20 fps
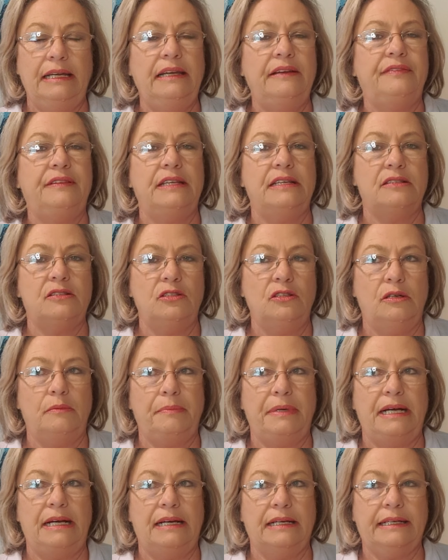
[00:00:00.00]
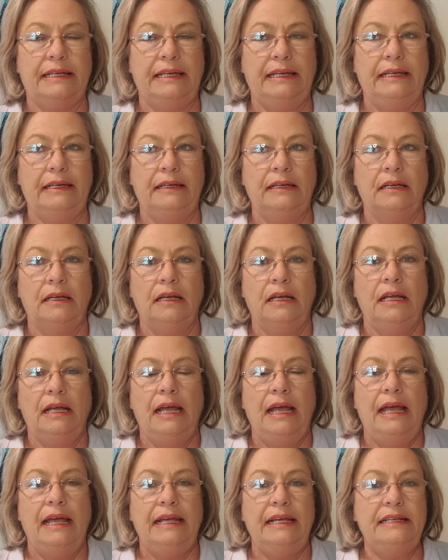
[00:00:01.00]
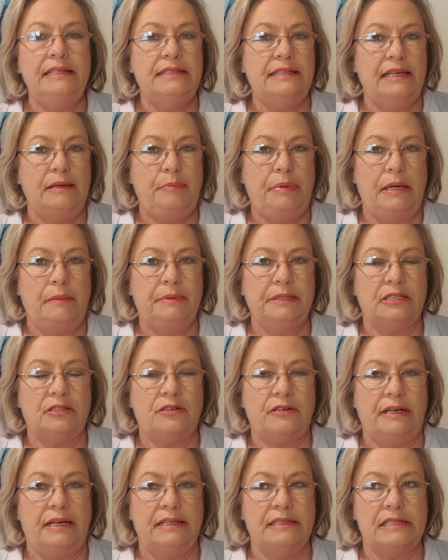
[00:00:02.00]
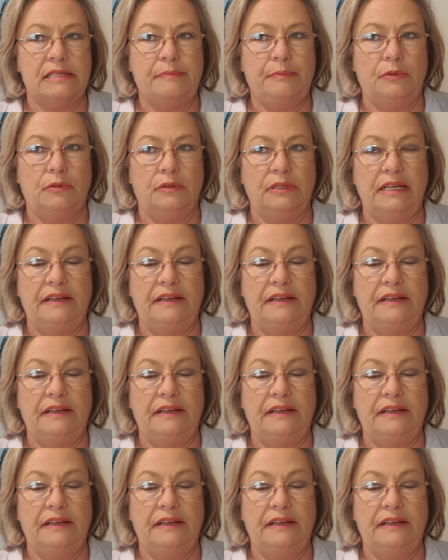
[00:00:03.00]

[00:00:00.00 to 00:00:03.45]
If there's not parking, is there public transport?